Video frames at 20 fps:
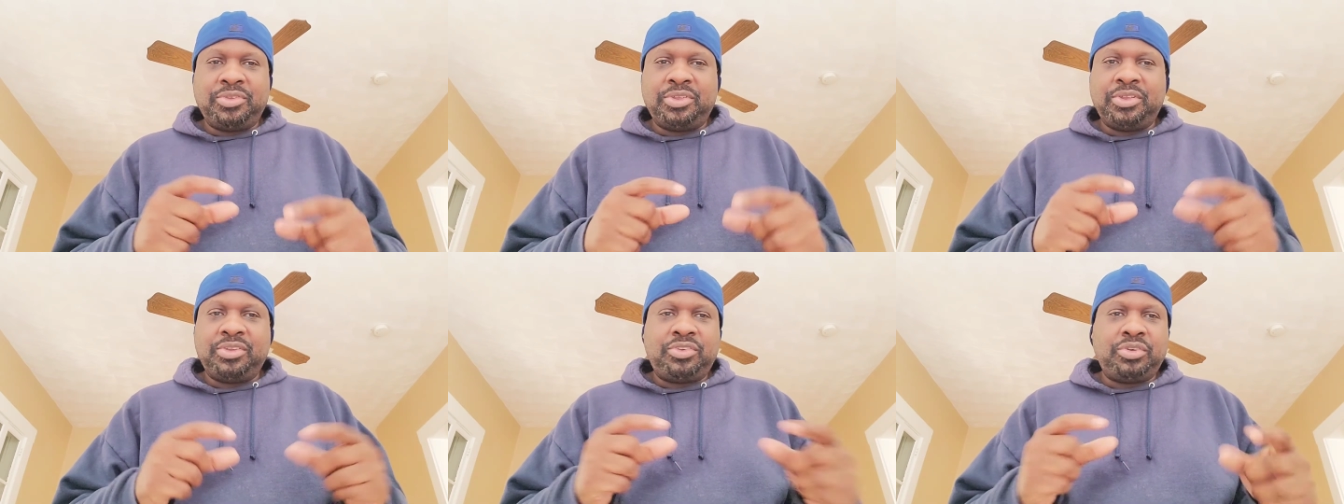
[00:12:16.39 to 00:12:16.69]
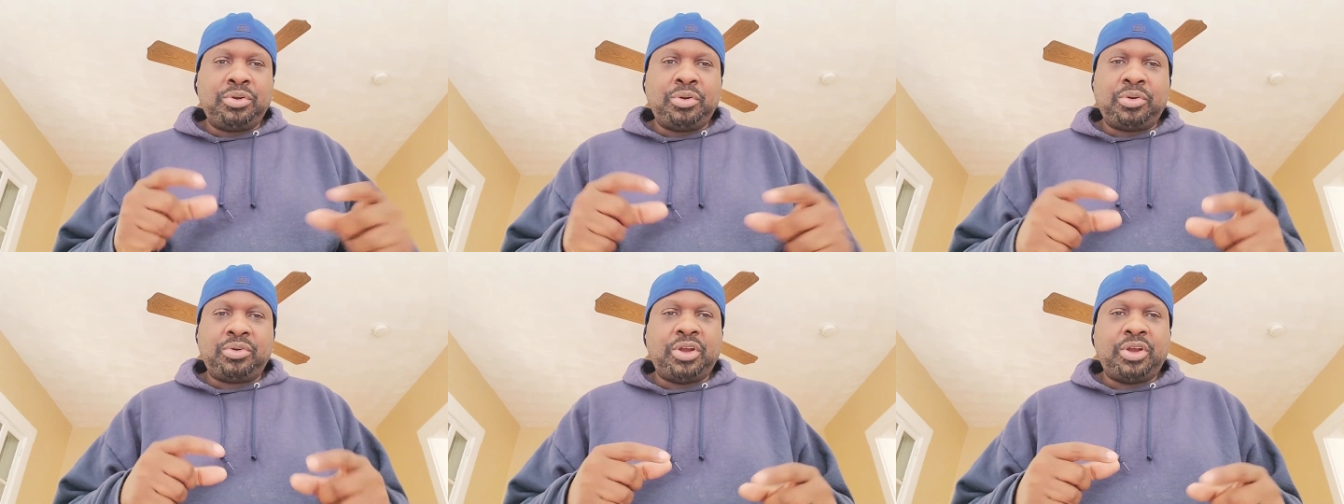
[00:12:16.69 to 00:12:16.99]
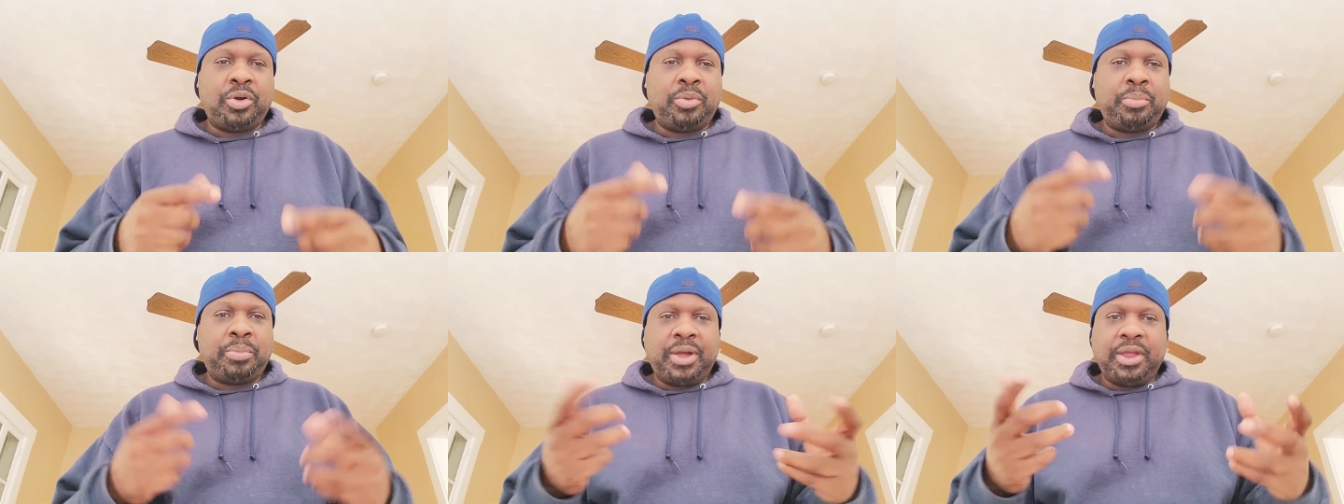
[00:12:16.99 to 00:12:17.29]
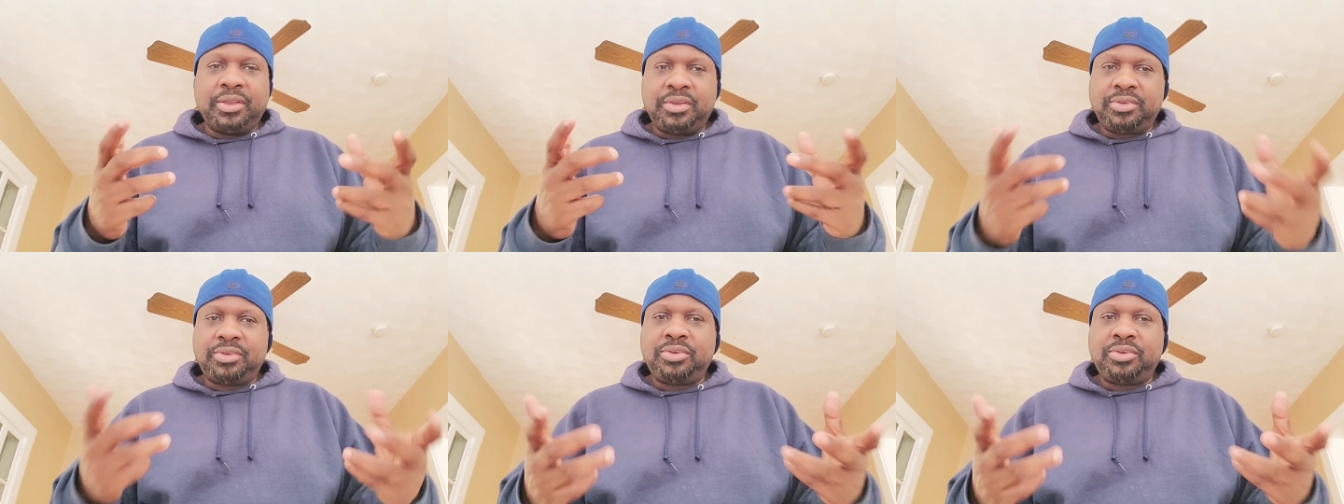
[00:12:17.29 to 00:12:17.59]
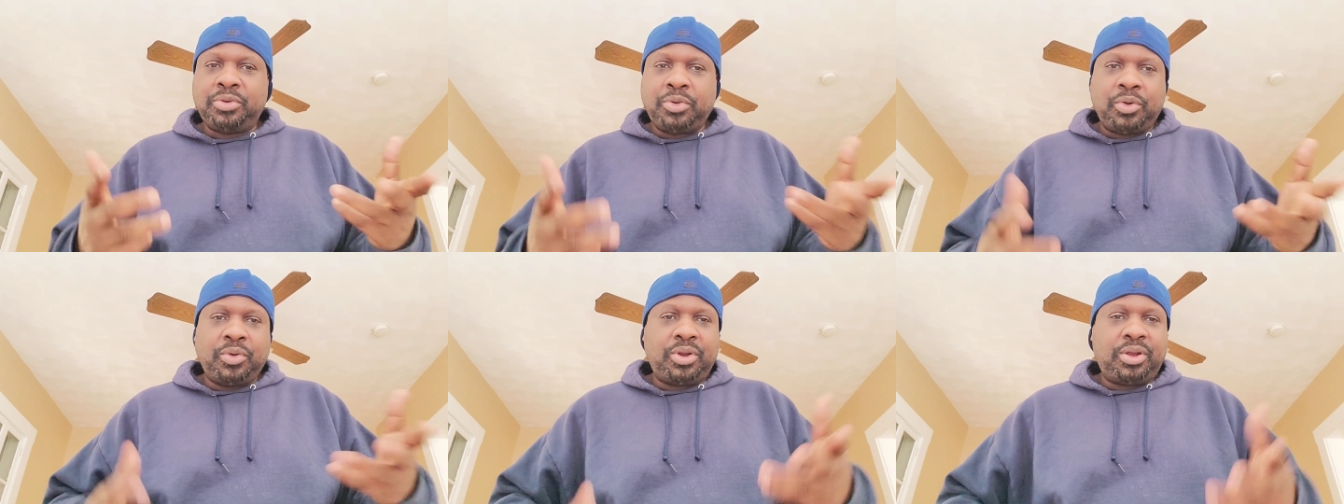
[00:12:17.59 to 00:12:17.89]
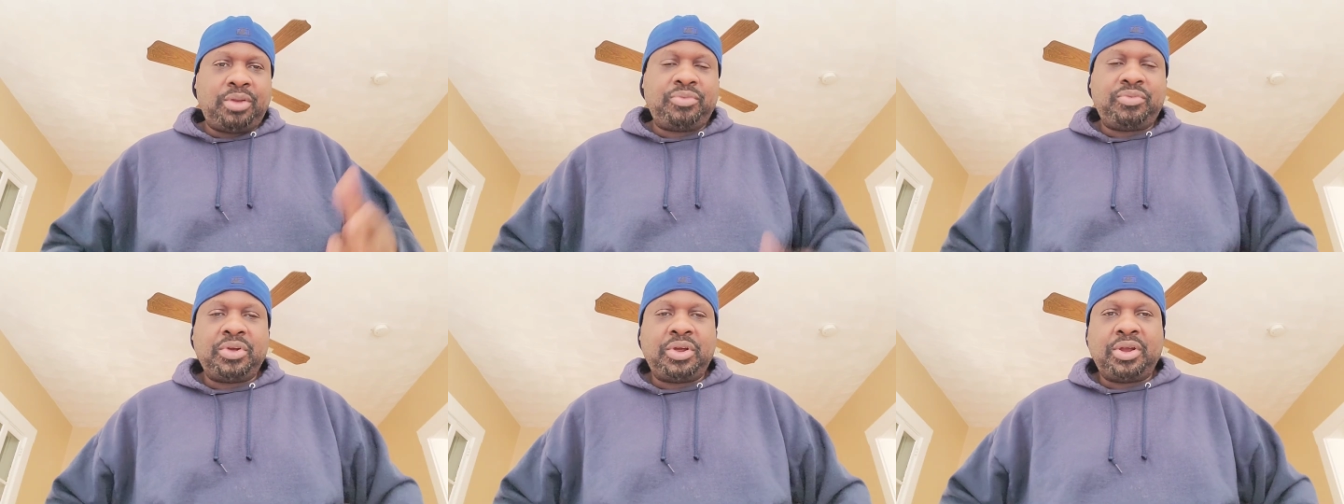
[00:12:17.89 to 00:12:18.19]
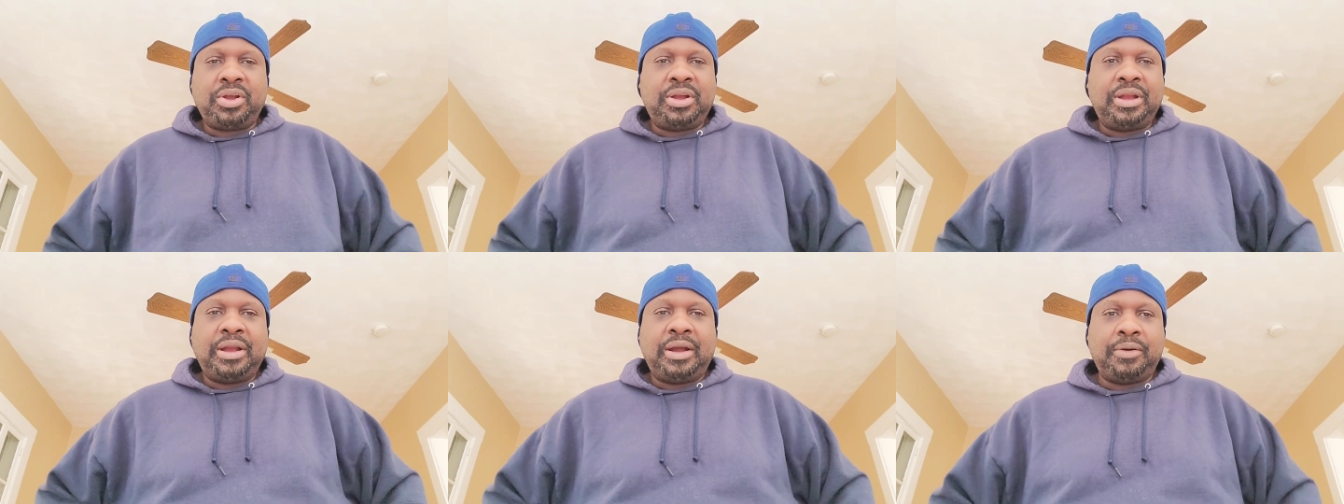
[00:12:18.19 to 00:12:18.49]
that you don't know, but you already
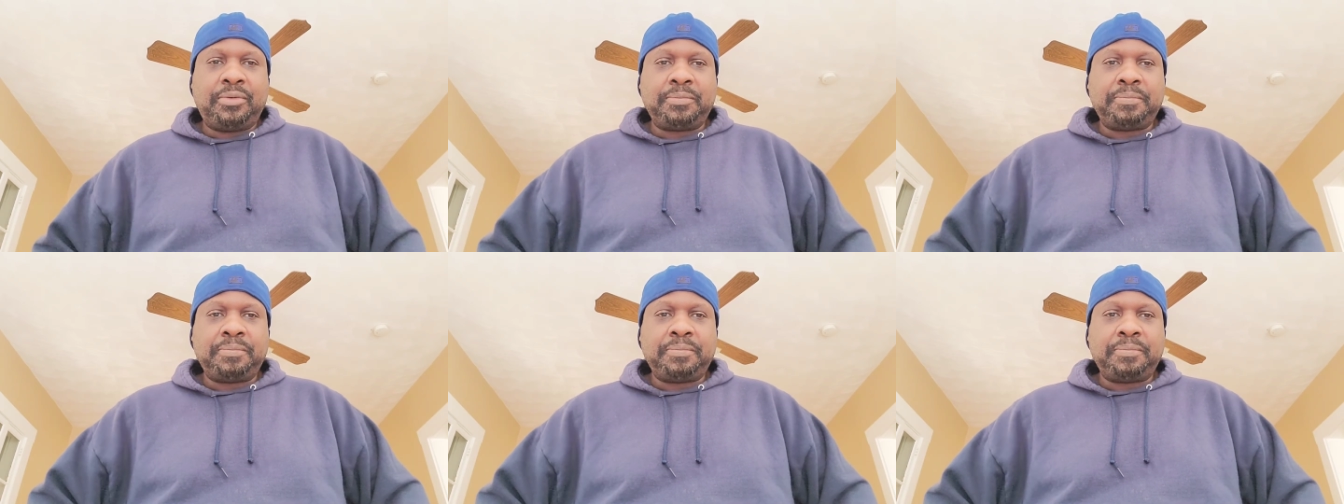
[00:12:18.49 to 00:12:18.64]
figured it out.